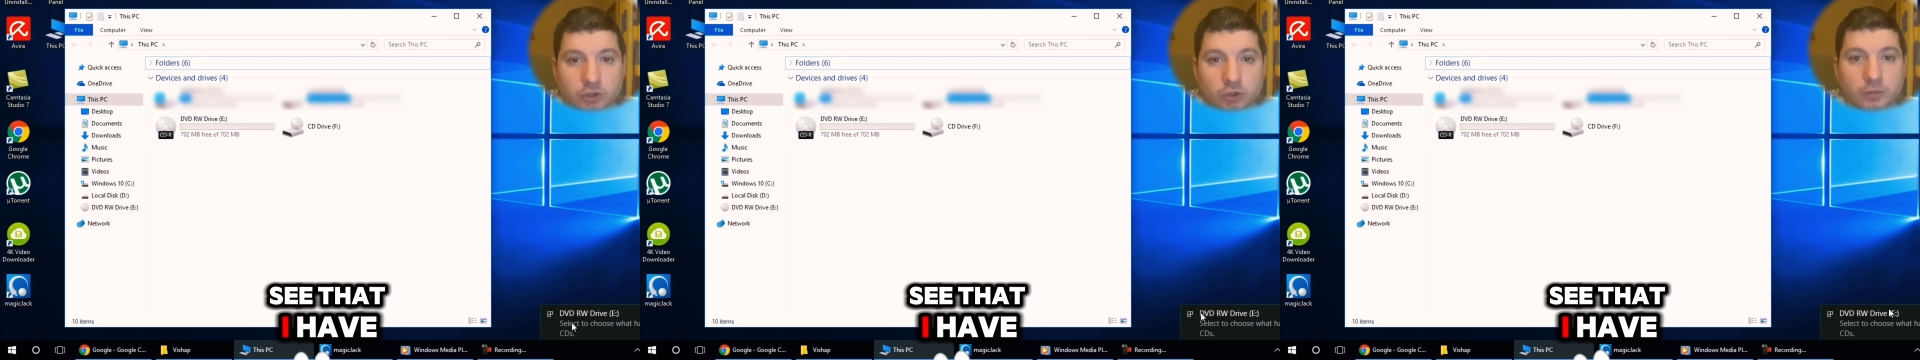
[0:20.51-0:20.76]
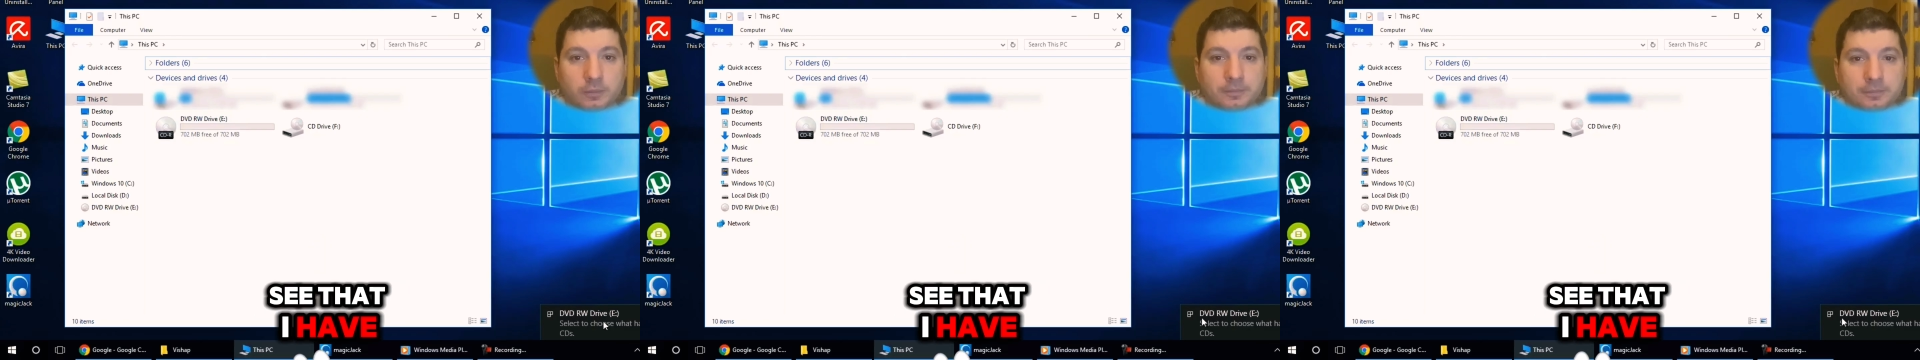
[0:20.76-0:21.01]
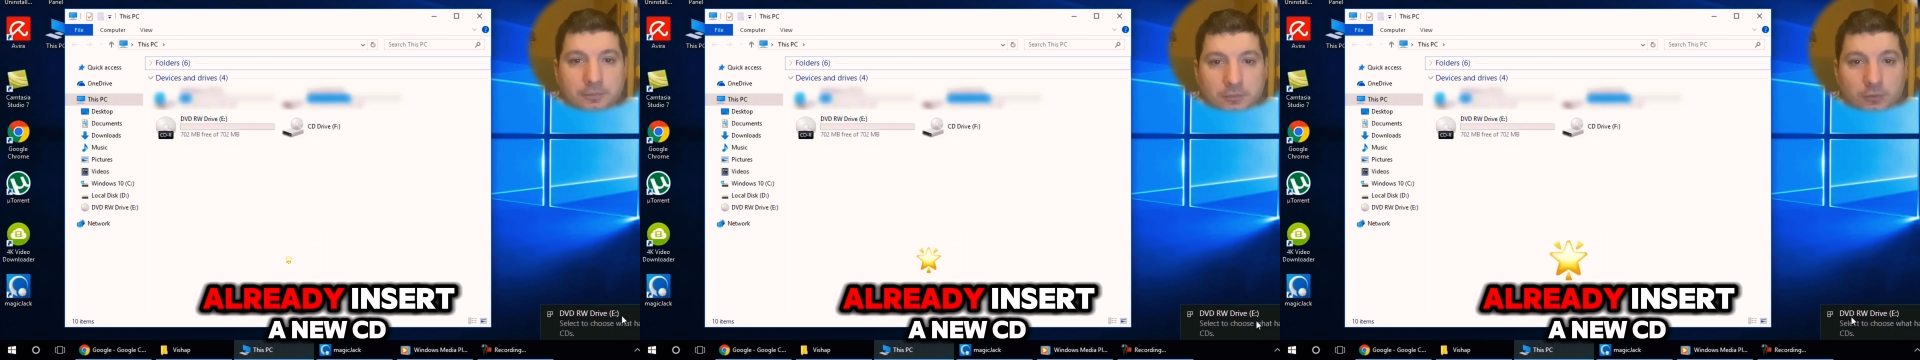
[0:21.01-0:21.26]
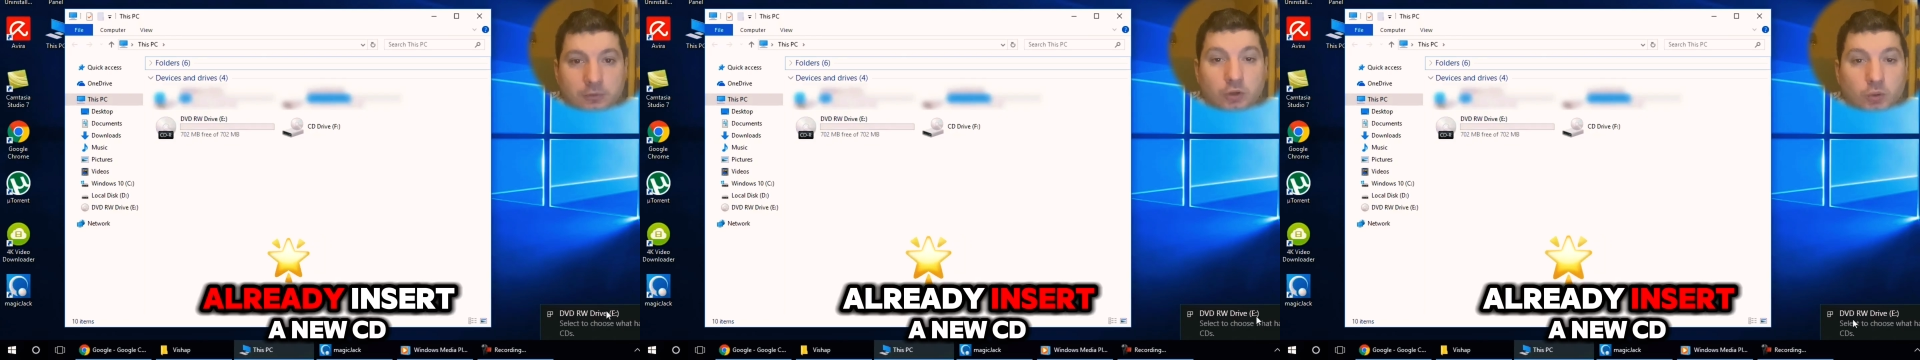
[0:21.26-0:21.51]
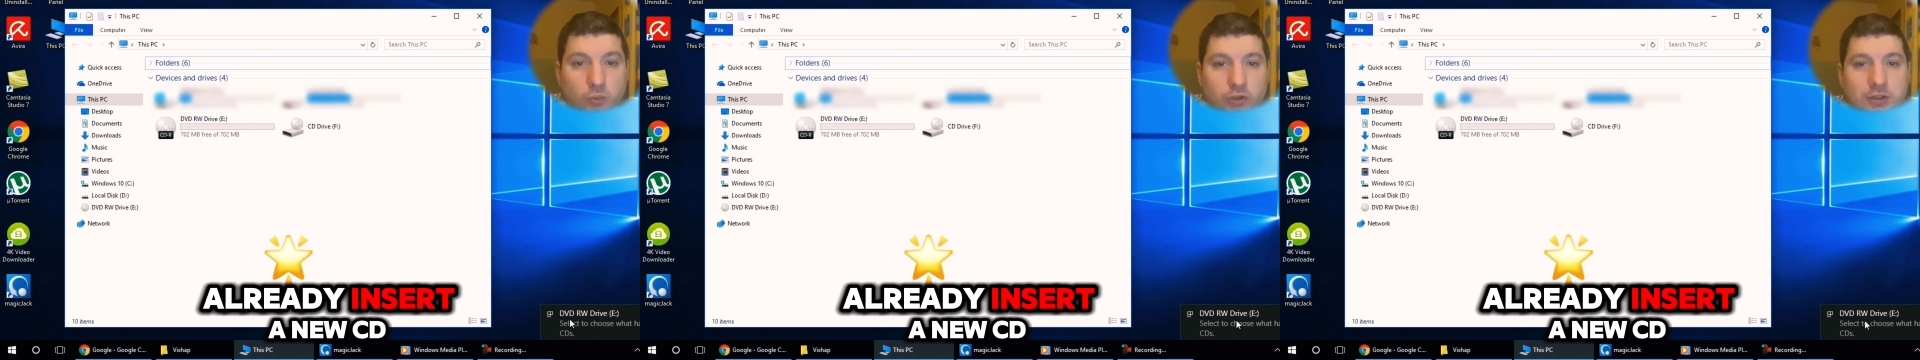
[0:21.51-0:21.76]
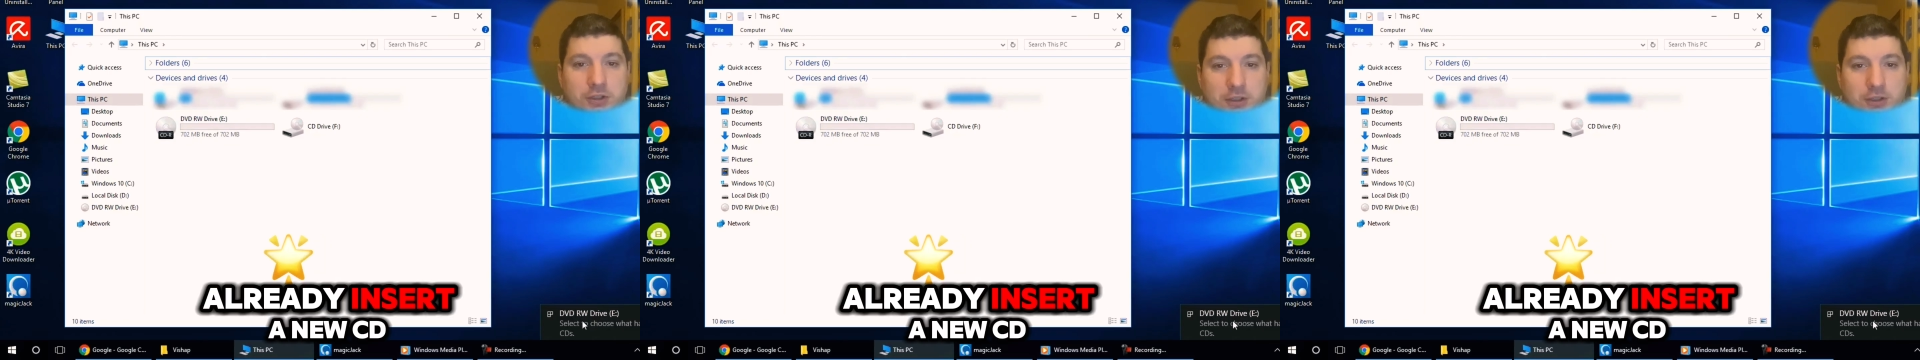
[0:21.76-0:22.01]
I have already
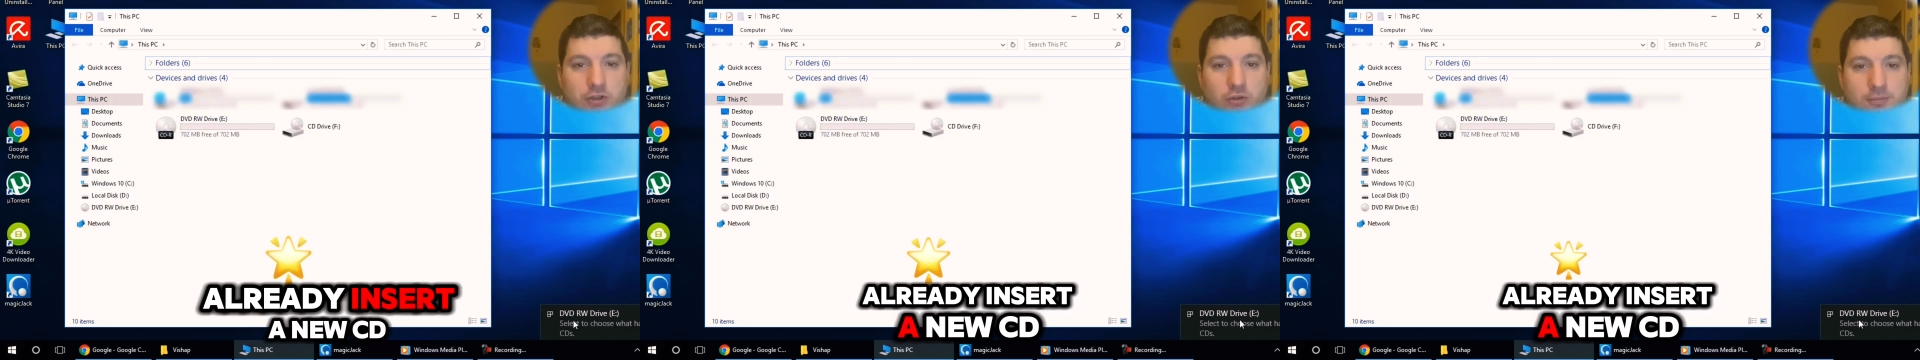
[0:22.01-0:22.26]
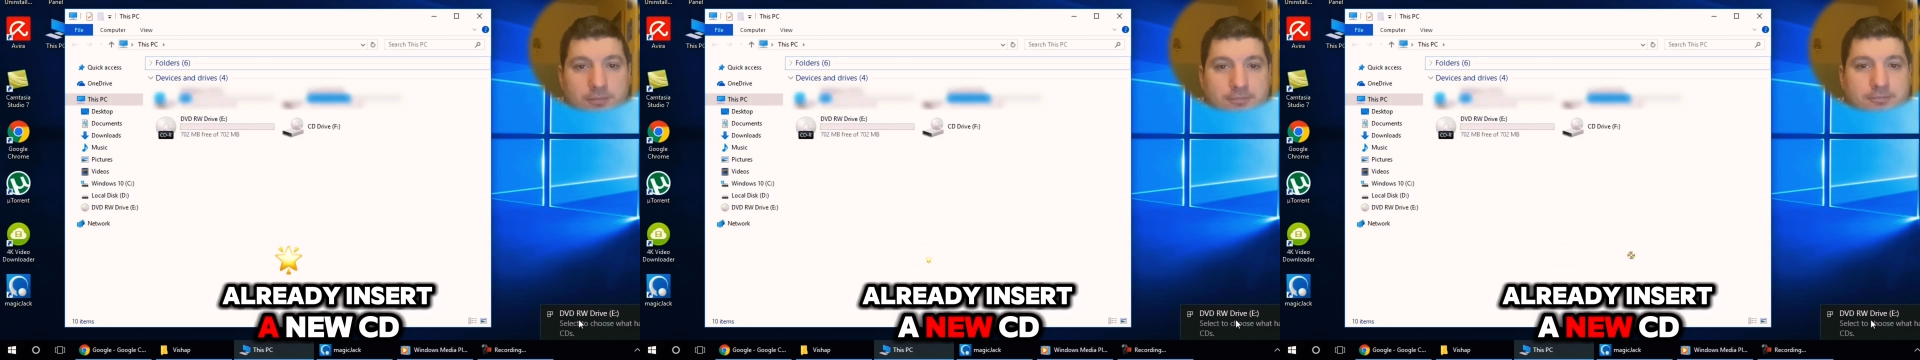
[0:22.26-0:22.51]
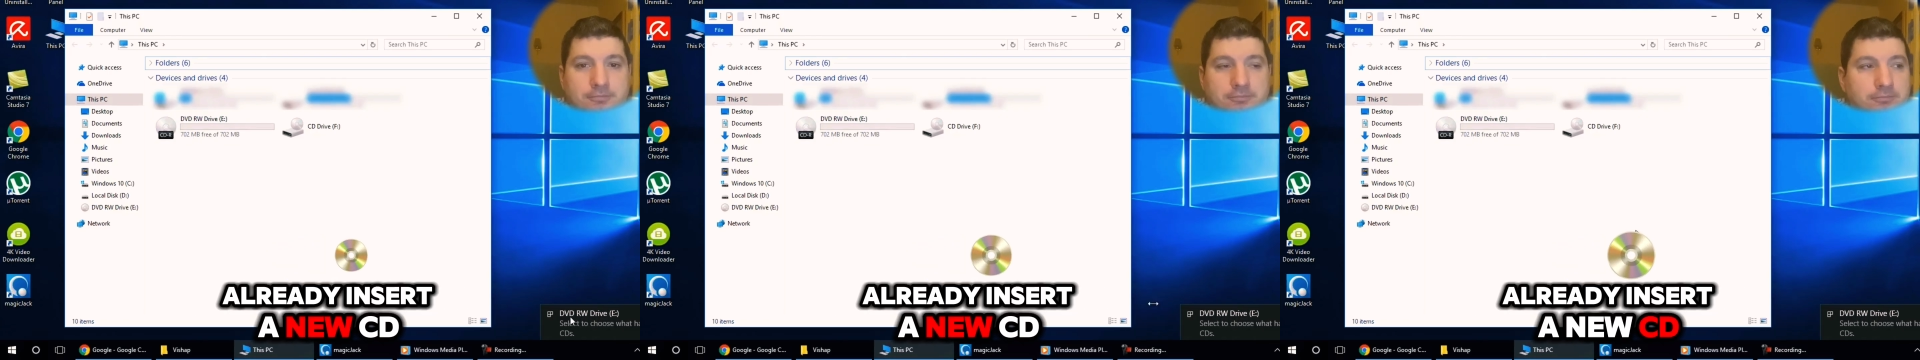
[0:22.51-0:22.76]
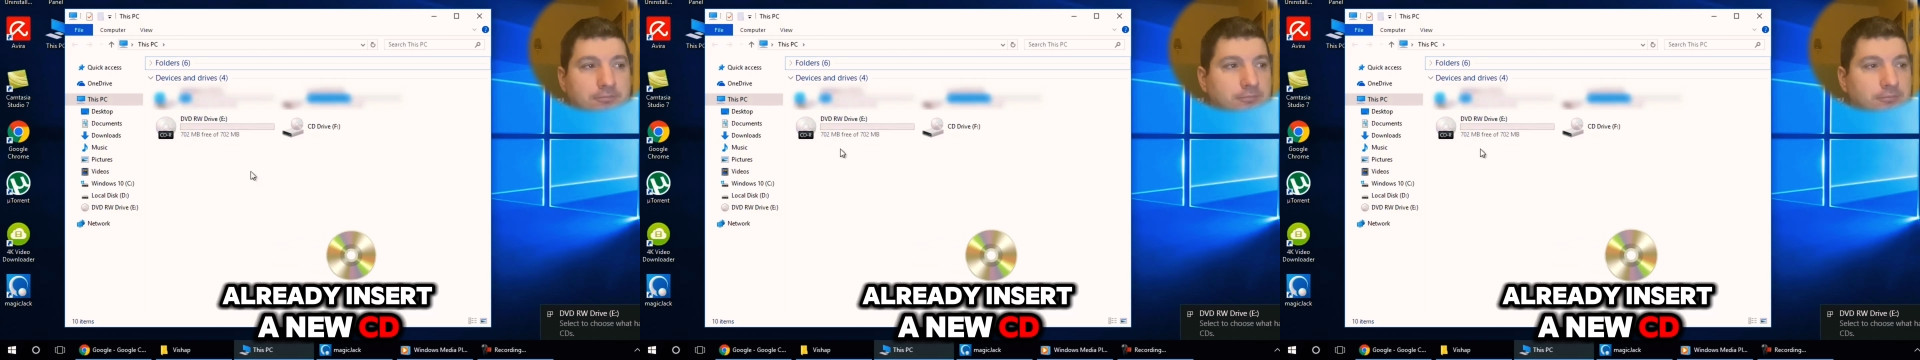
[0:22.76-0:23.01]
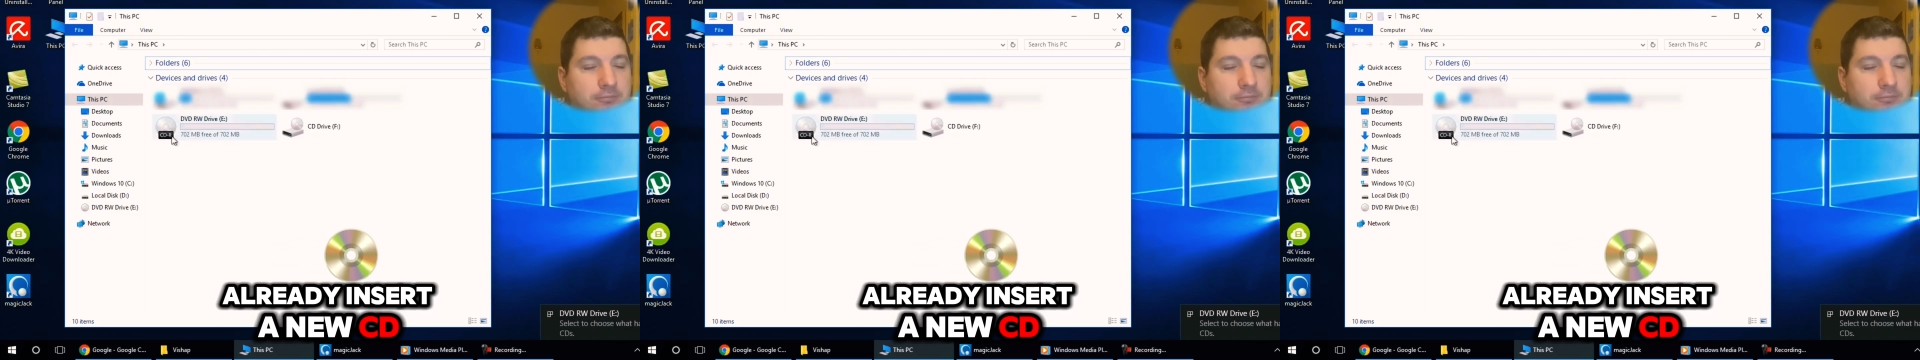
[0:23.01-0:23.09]
inserted a new CD.